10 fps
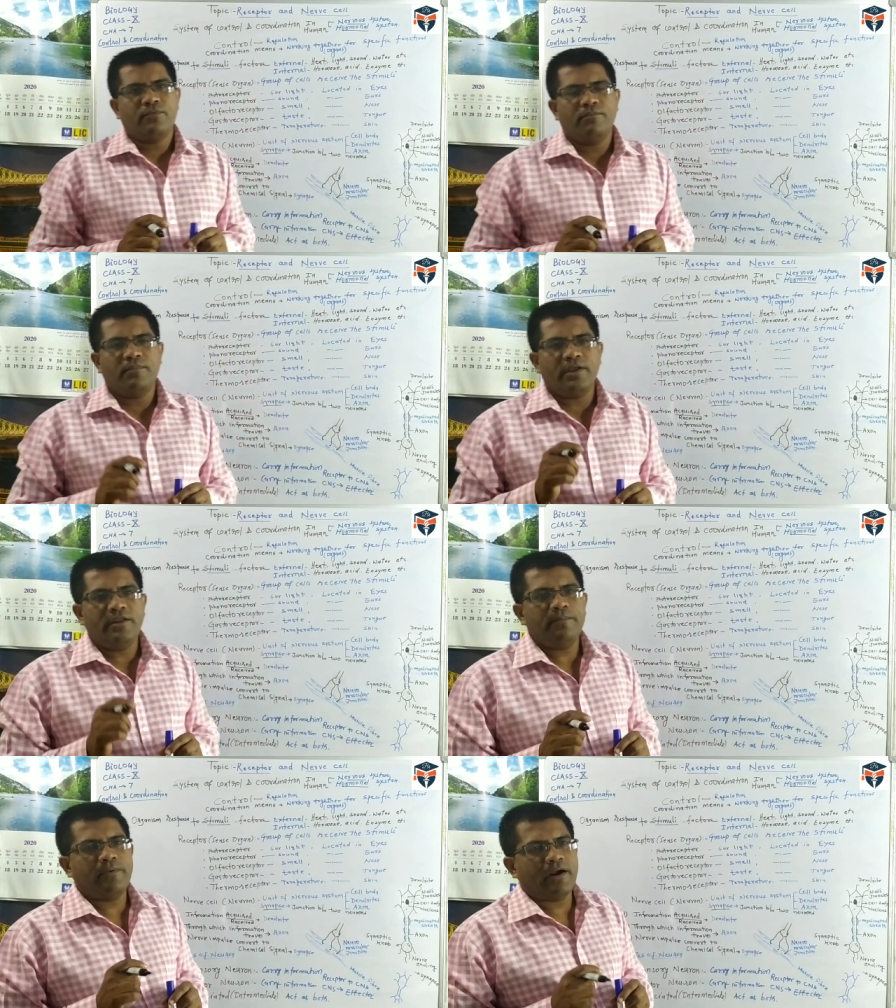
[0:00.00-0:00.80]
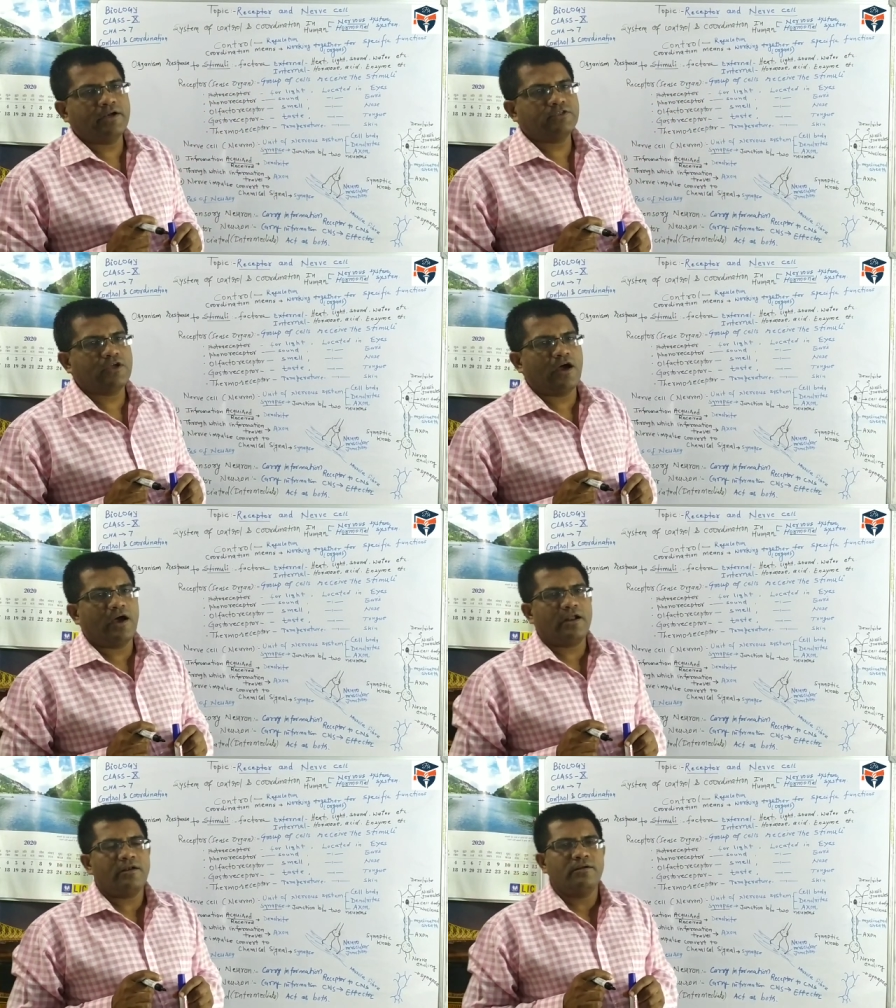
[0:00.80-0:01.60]
many parts
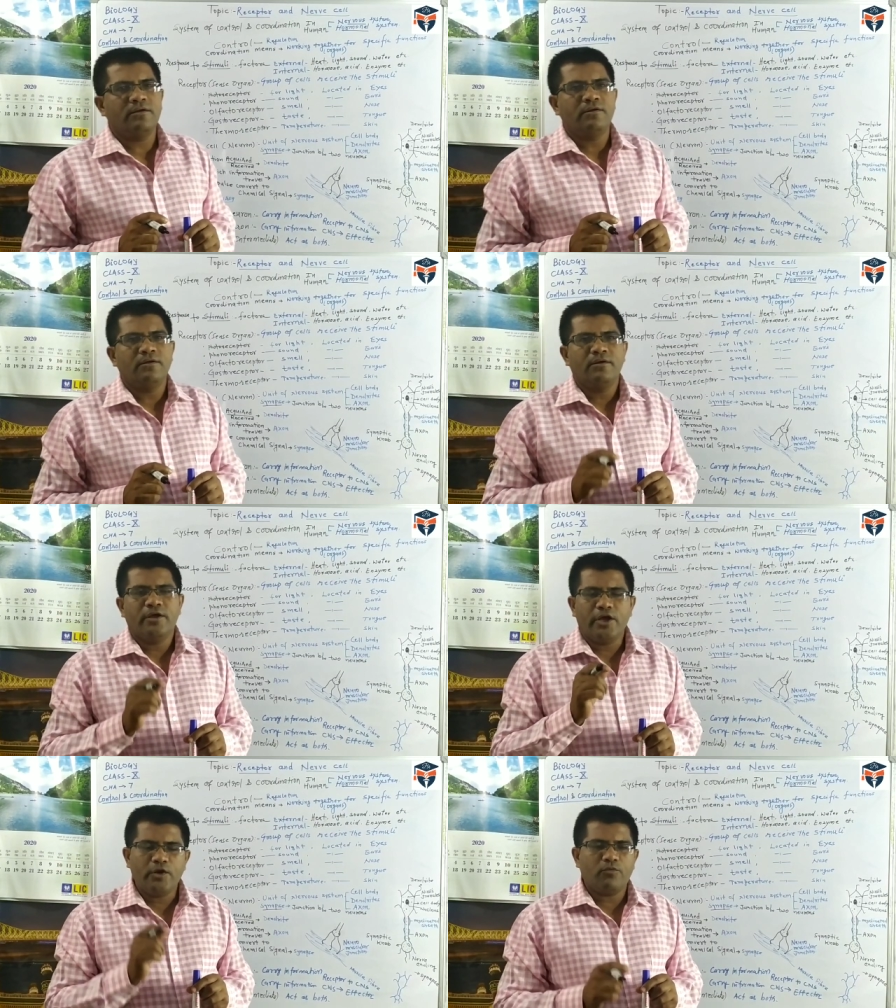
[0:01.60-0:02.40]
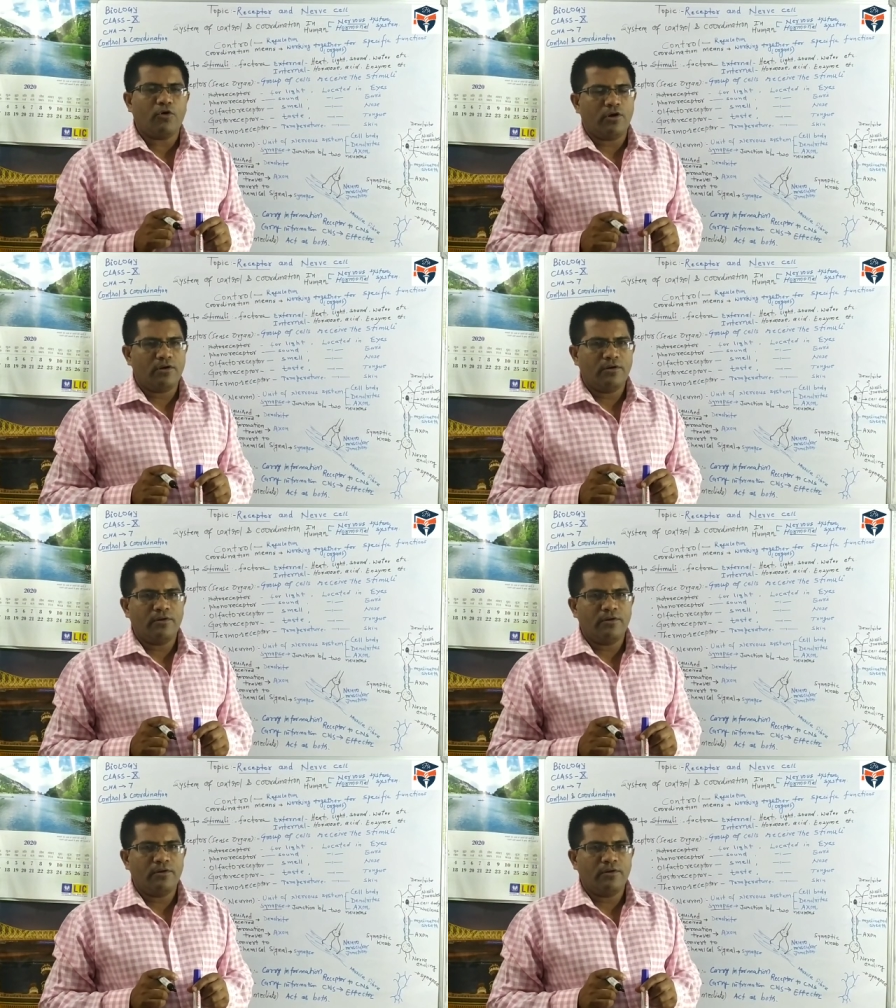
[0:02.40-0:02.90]
are involved.